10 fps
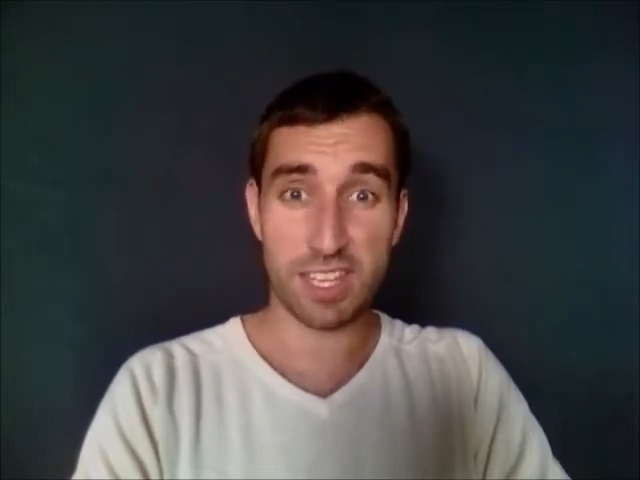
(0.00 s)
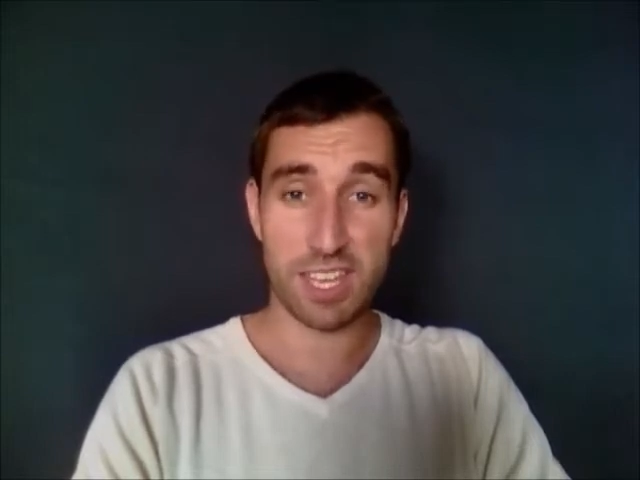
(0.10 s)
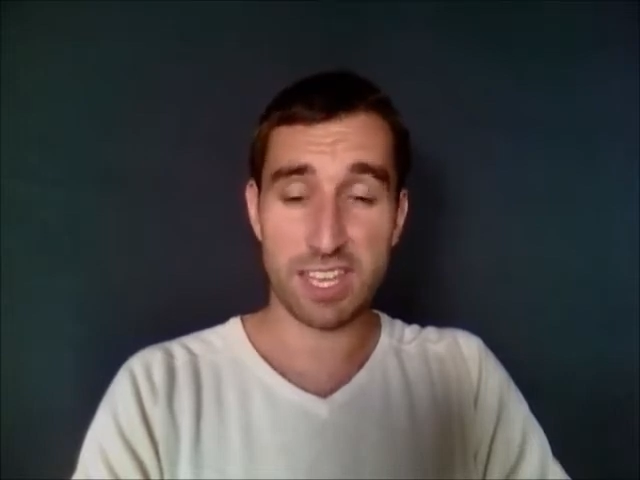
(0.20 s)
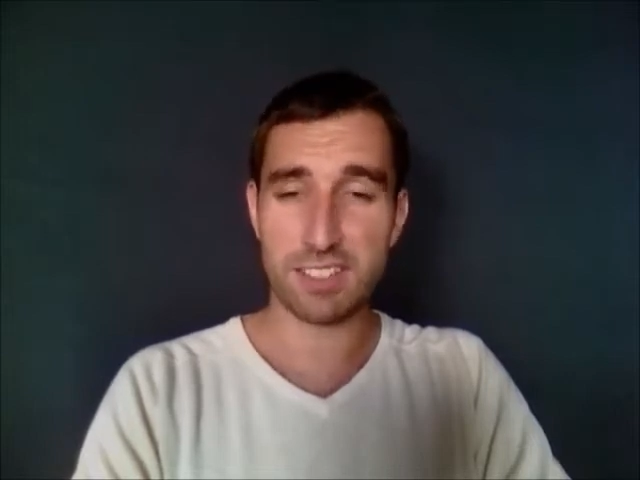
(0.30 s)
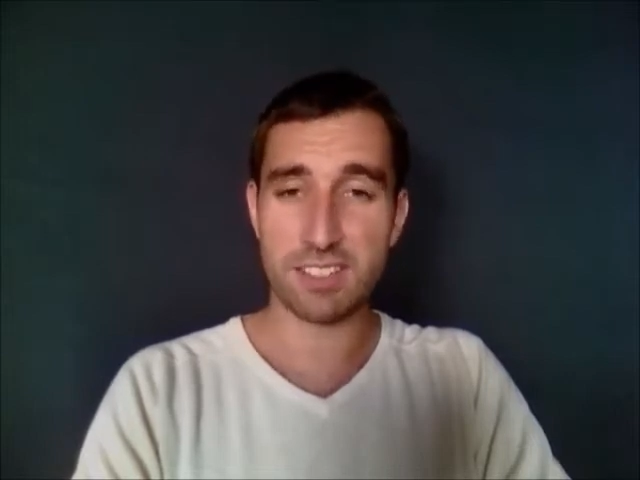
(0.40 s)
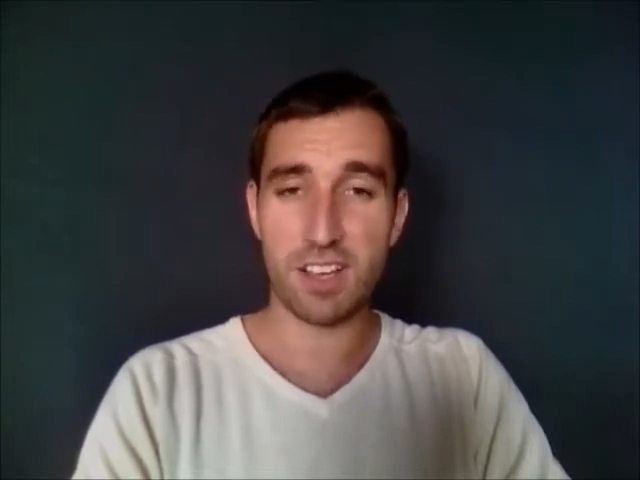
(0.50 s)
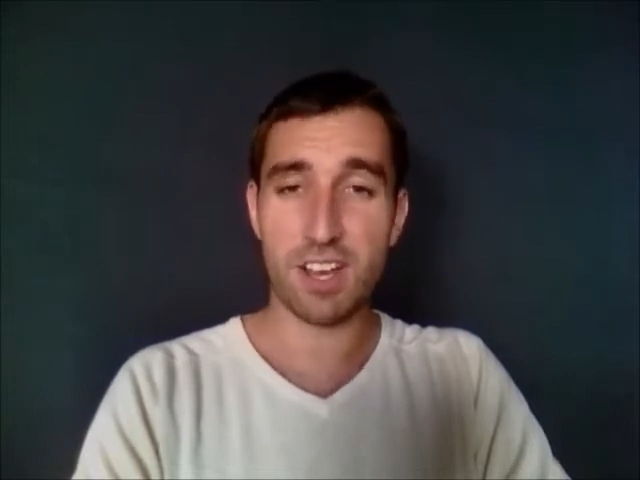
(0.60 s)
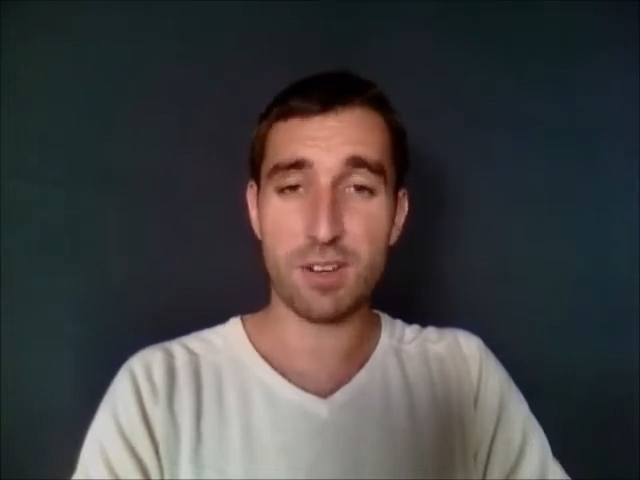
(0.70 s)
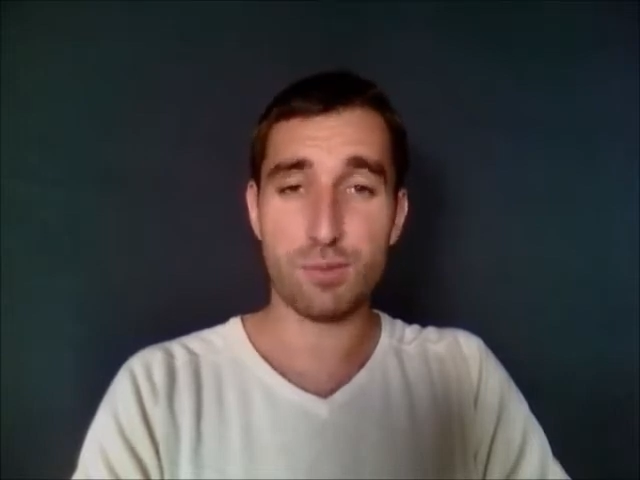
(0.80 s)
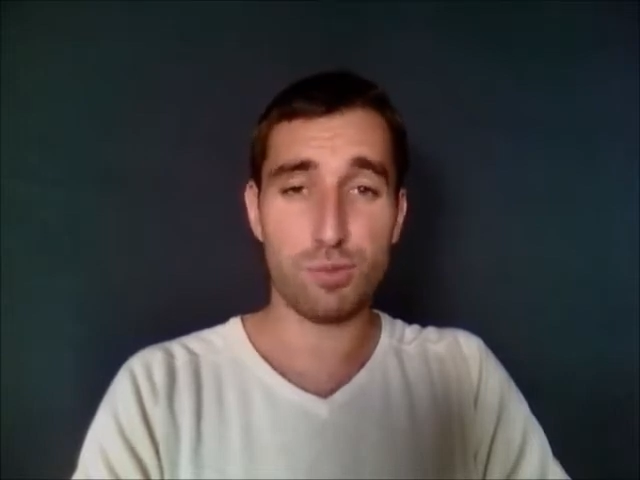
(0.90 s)
and
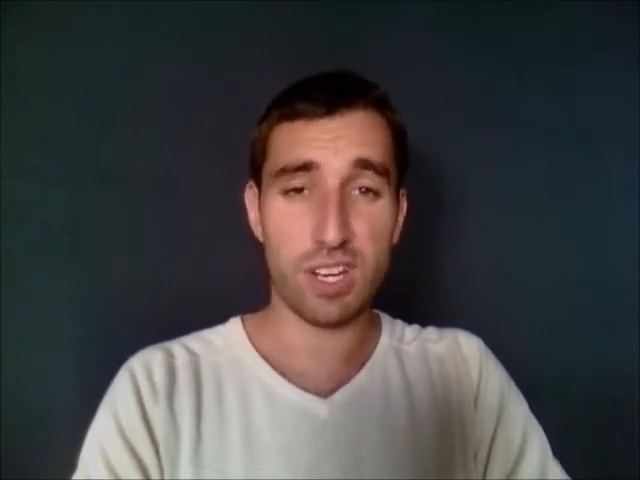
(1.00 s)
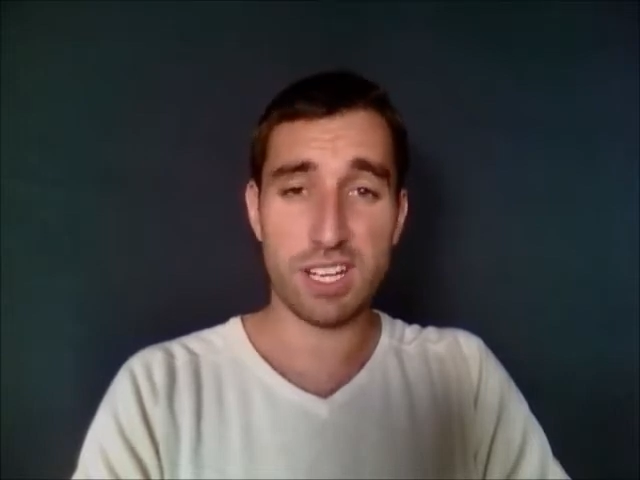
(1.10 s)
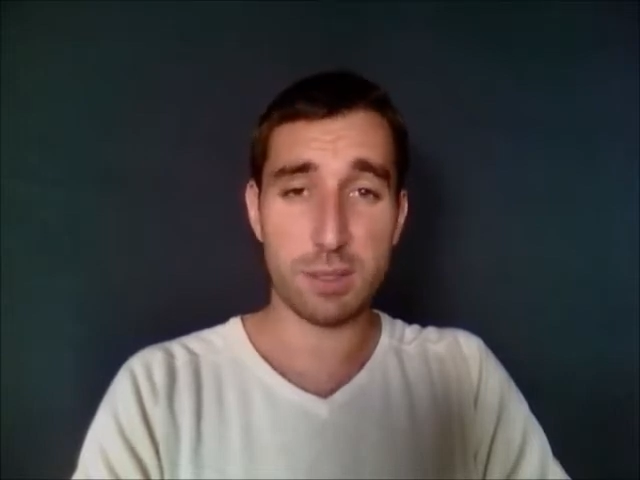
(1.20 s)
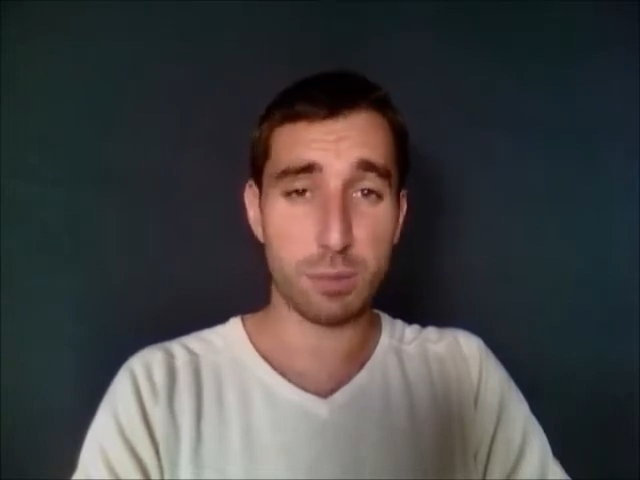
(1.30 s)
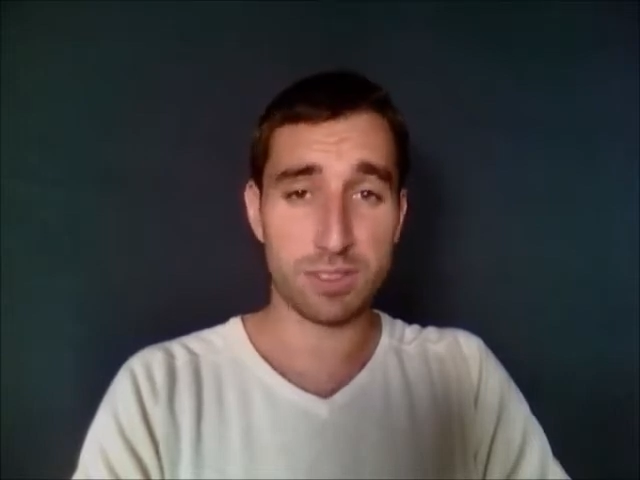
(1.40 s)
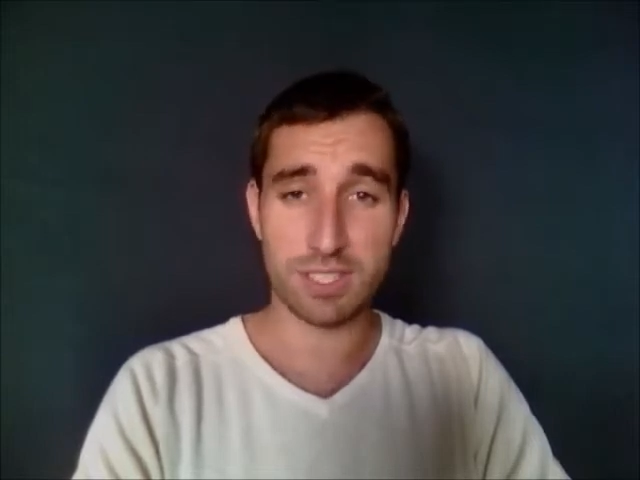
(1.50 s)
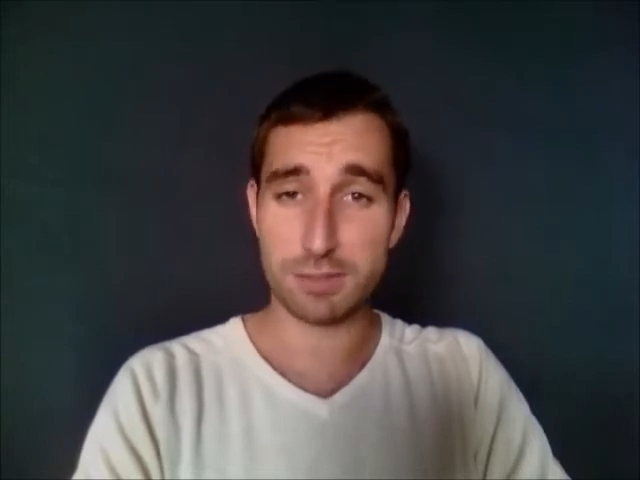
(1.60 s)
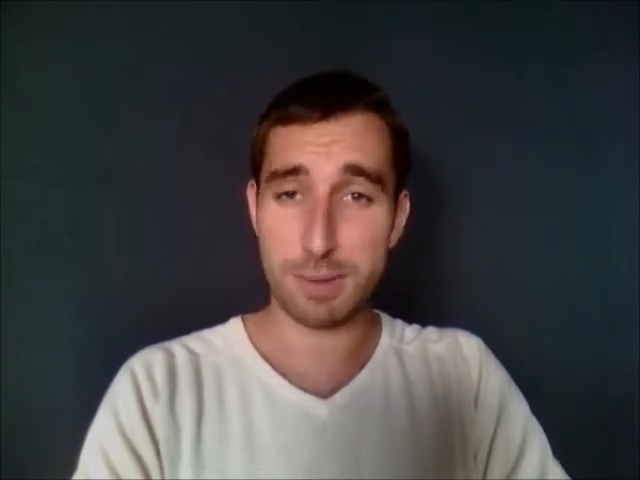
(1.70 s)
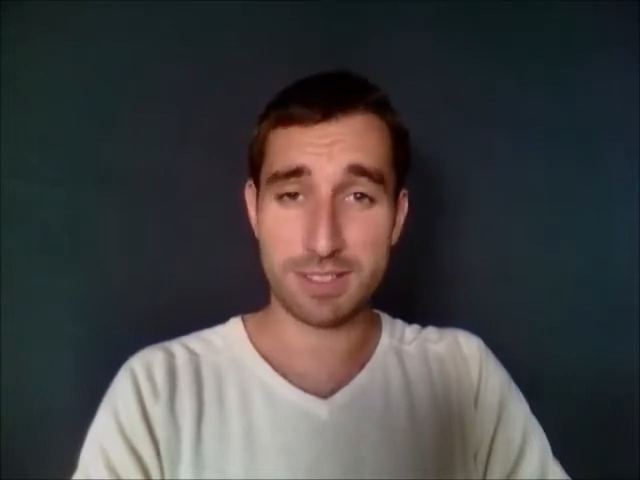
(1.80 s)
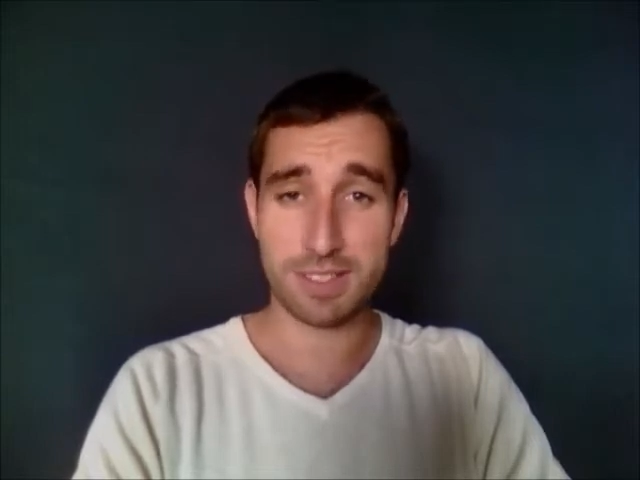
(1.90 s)
I really wasn't
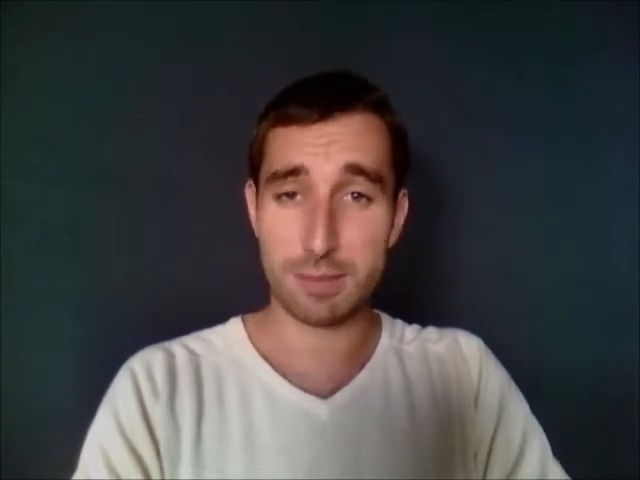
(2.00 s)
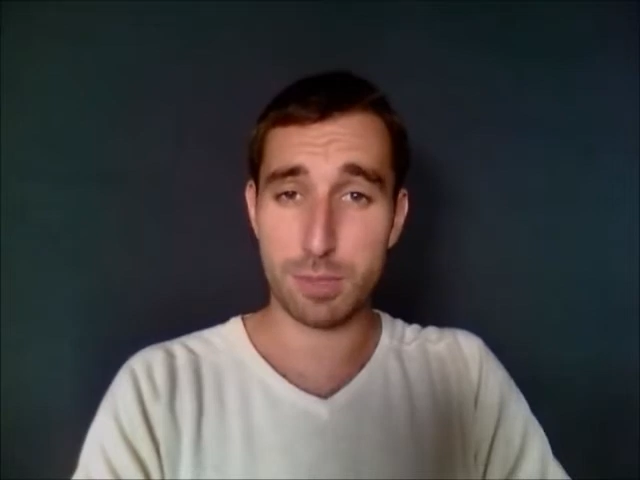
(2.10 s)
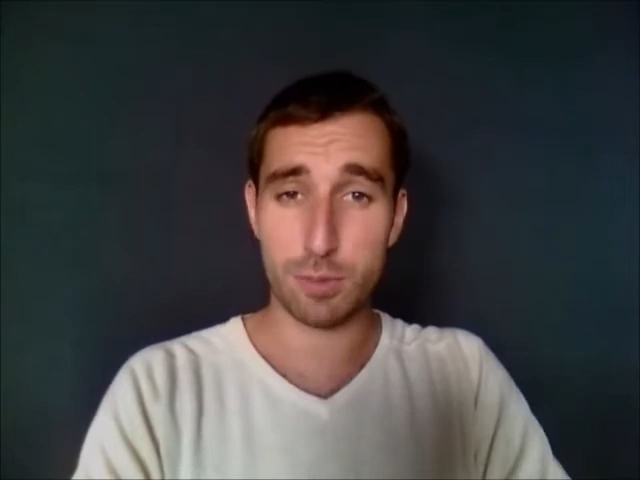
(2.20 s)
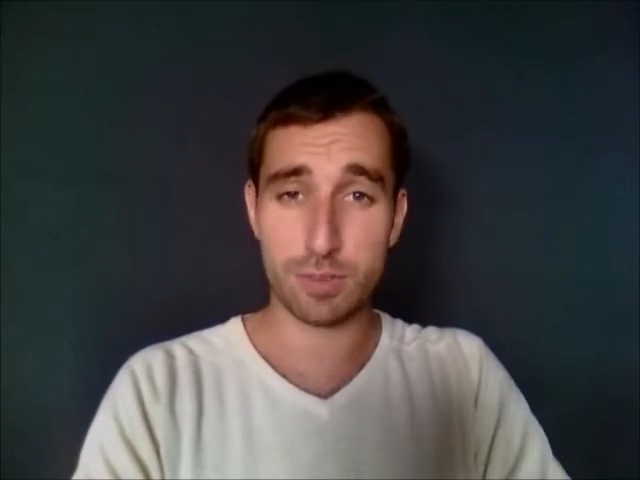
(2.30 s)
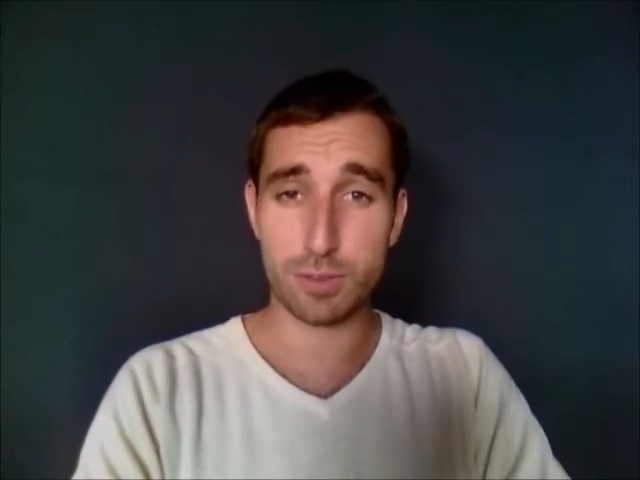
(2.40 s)
expecting the movers